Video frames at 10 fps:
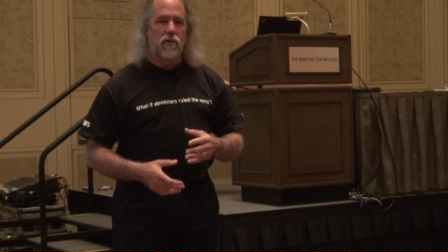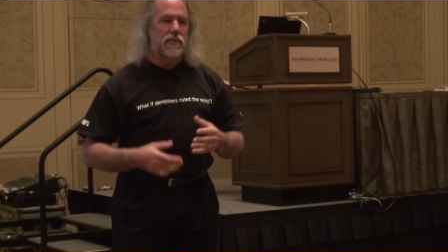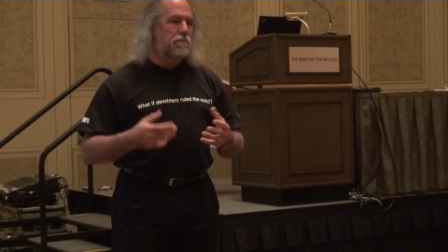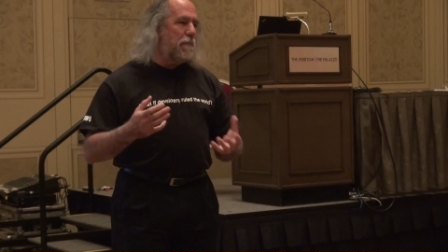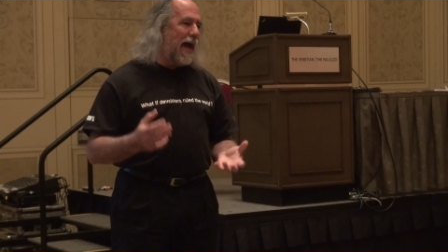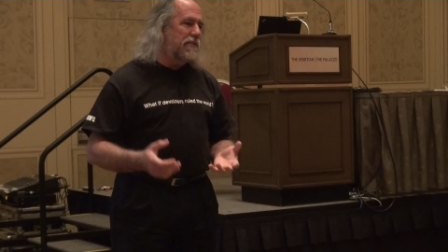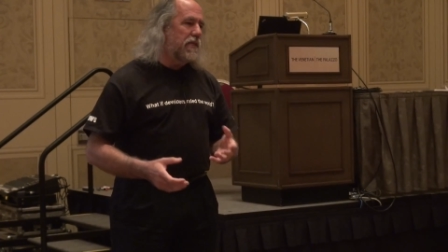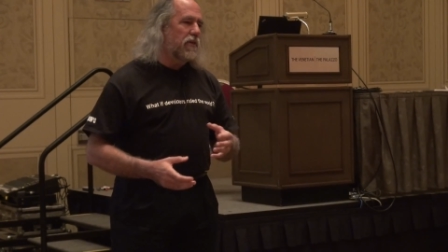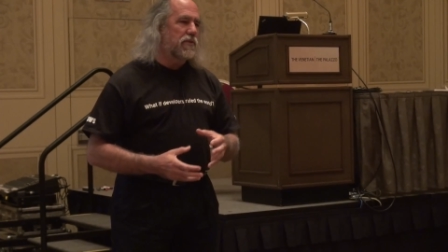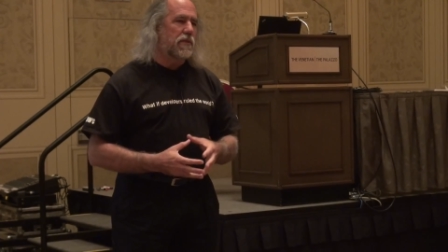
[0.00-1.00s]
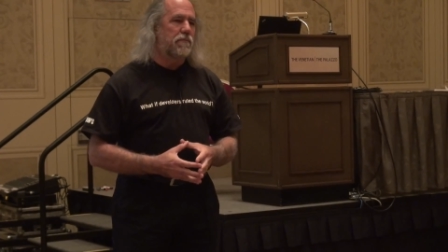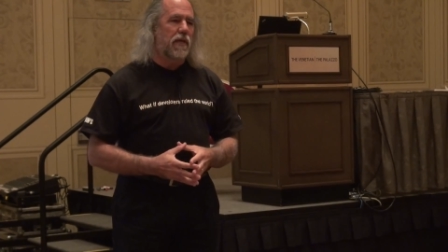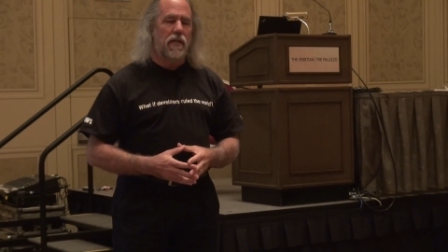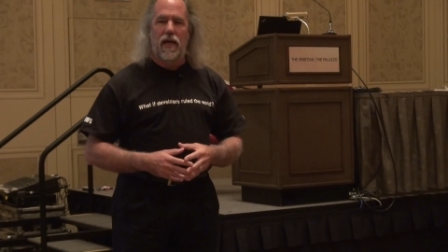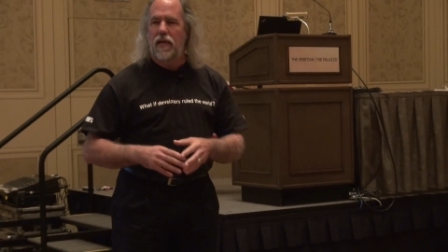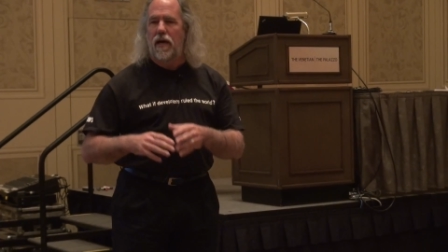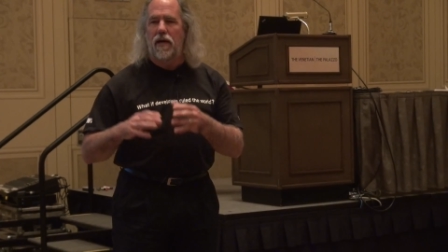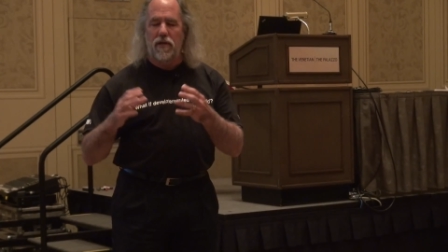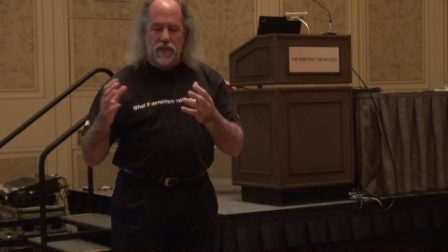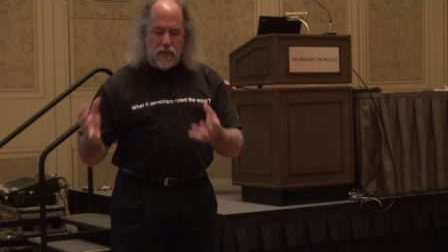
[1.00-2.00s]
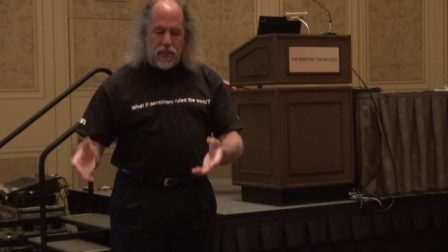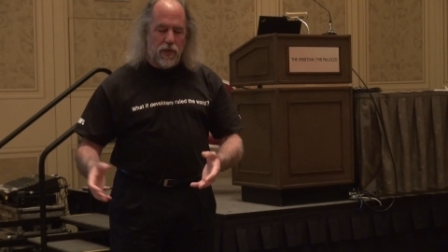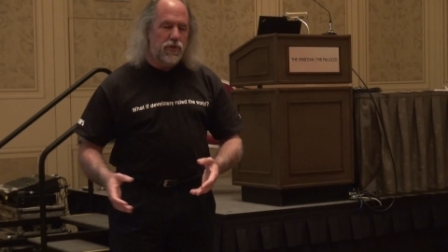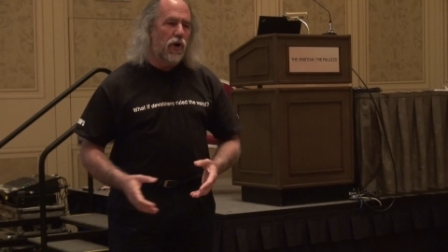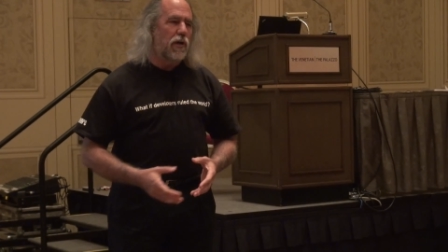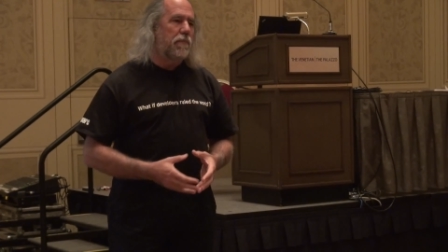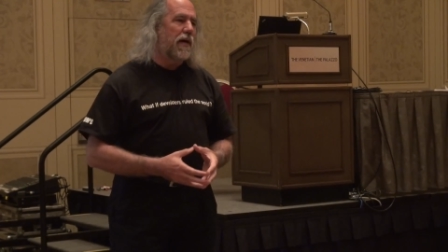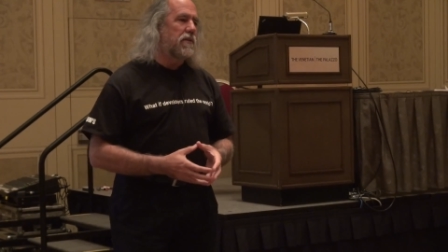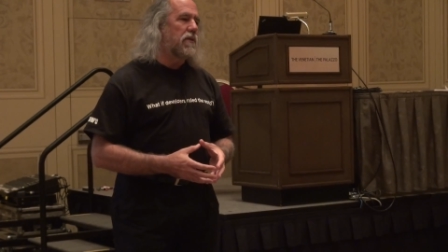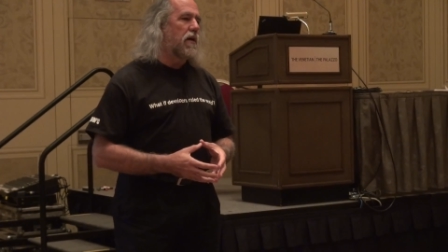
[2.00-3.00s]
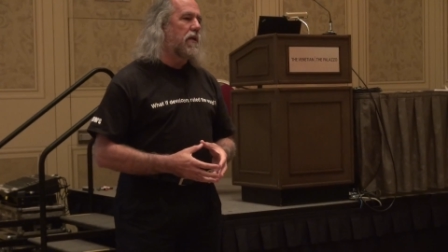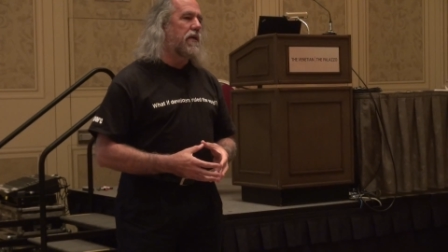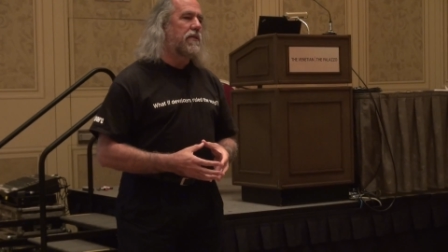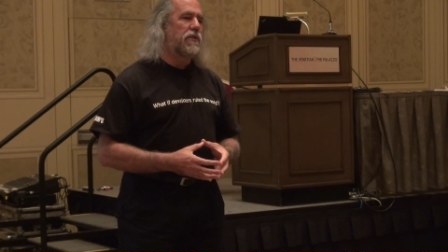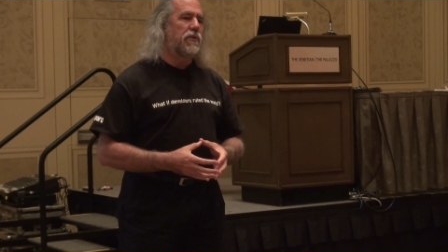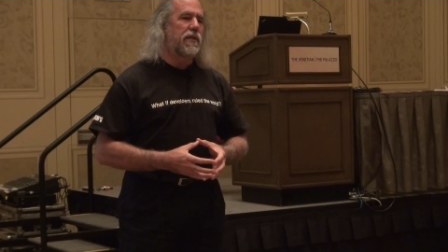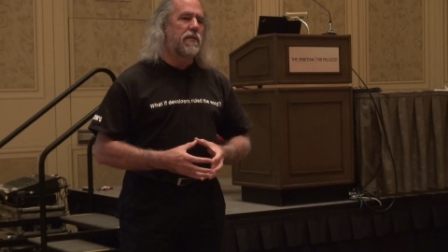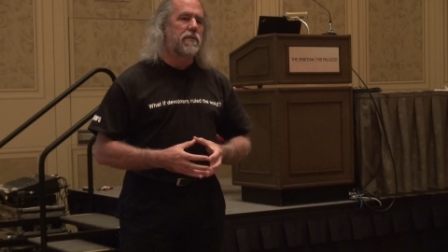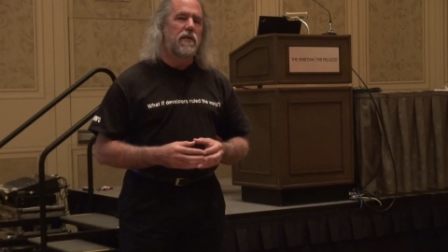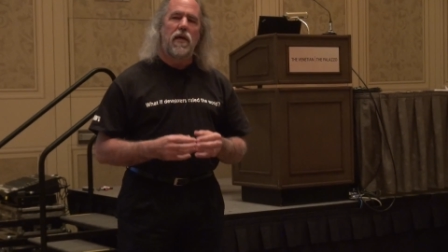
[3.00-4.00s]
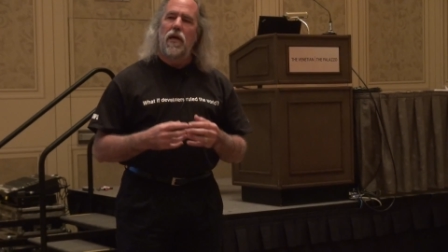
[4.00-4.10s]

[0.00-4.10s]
or it's magic or something like that, or you turn a button on and do this.